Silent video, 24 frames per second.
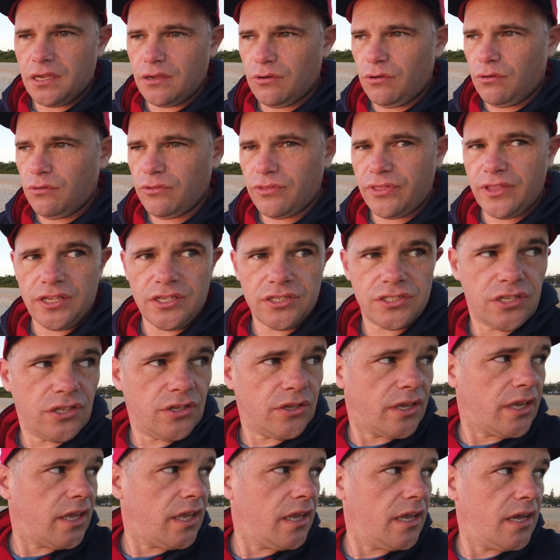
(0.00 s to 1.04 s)
all things are
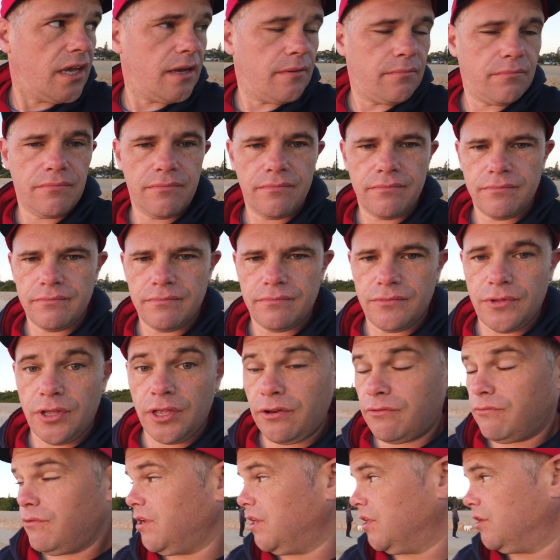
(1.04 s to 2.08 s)

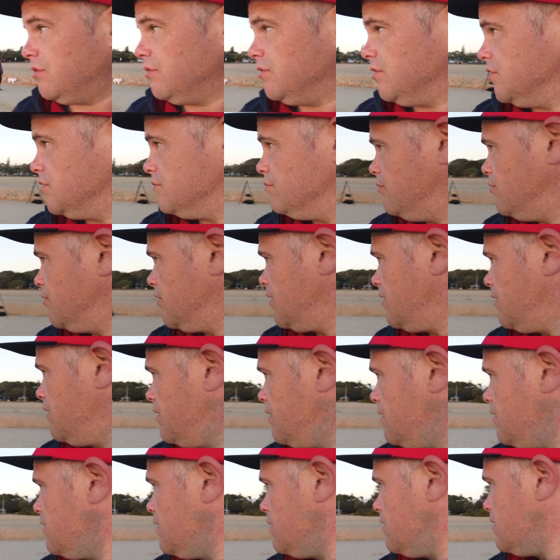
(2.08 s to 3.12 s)
looking really good this morning,
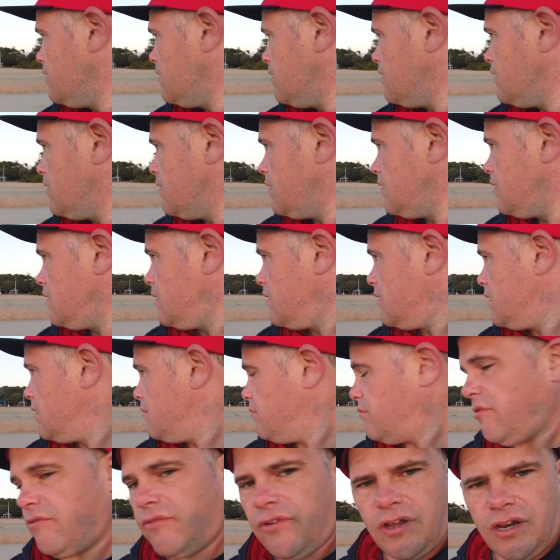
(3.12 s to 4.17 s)

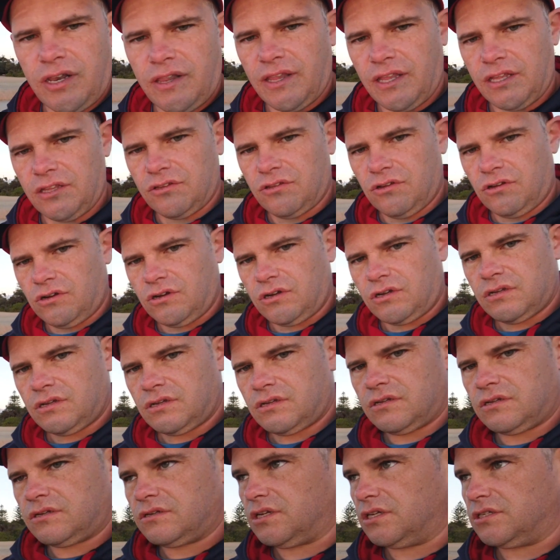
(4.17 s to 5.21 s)
providing that dog
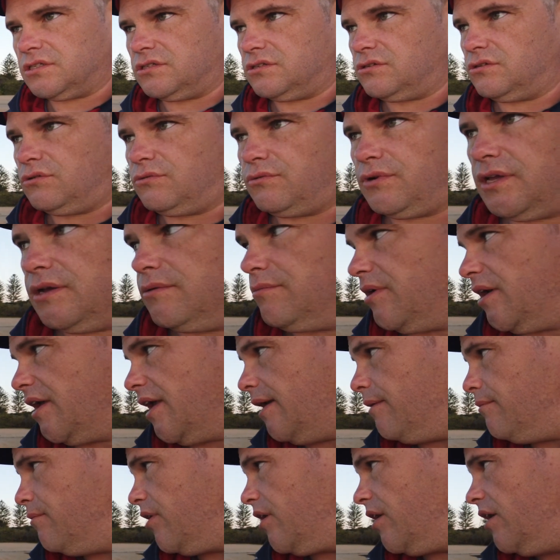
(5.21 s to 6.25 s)
doesn't do a wee on my
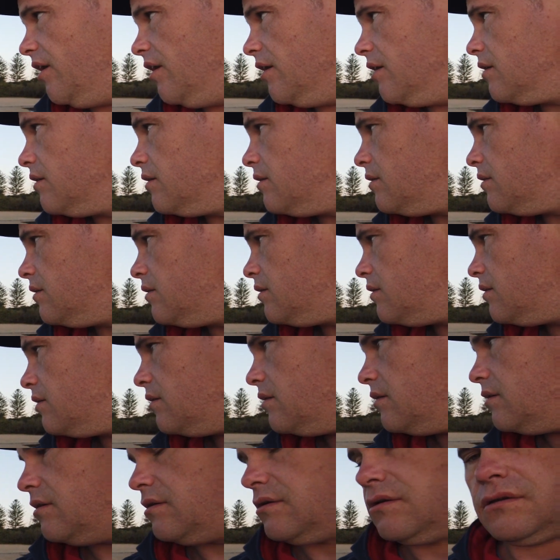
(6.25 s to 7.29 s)
camera gear.
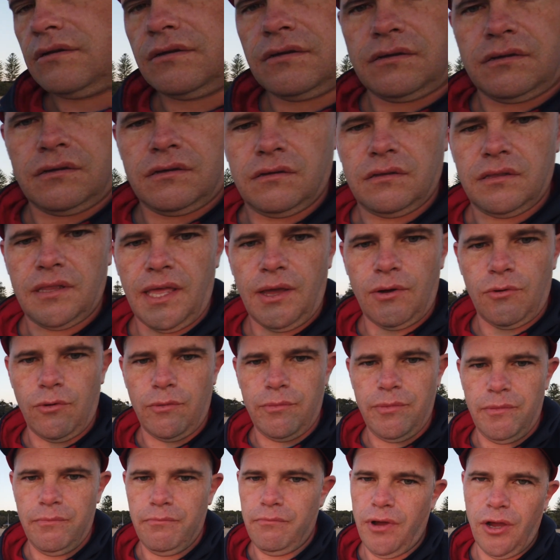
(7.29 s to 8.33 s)
That
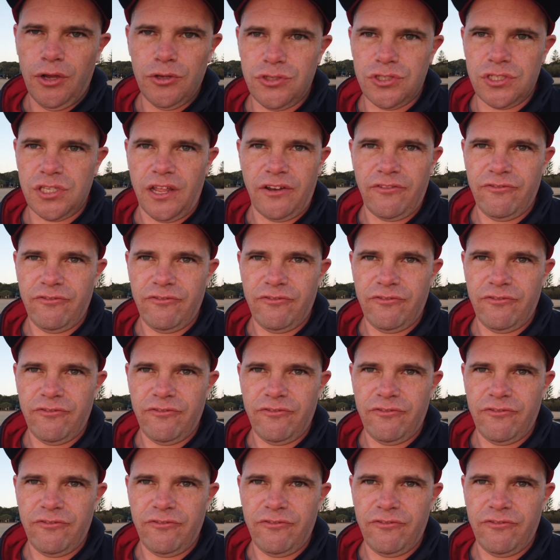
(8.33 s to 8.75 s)
would be most